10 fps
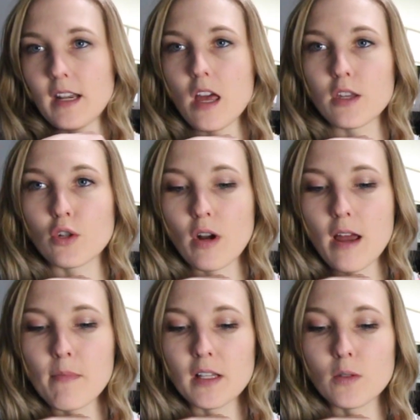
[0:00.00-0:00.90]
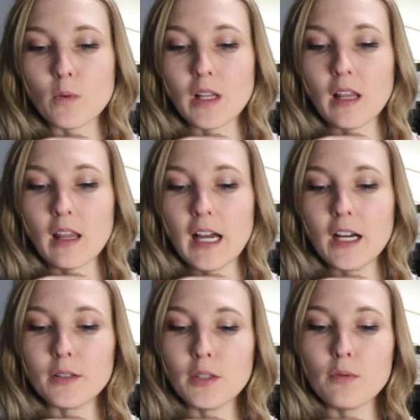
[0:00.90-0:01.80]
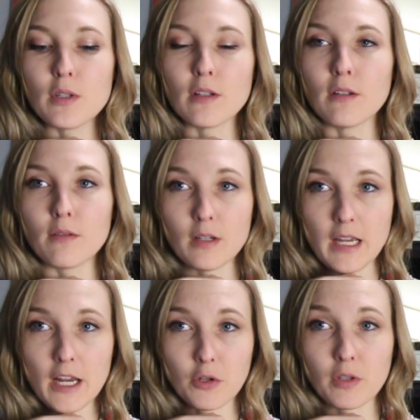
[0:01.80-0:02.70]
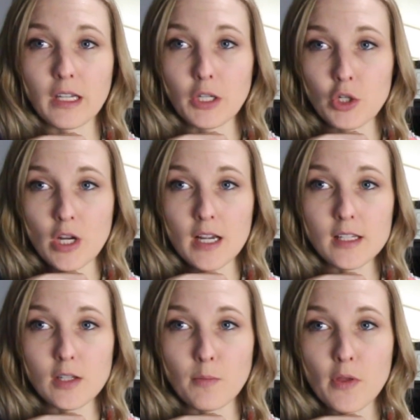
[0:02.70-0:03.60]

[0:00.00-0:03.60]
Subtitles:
Now the try buttons will allow you to actually adjust,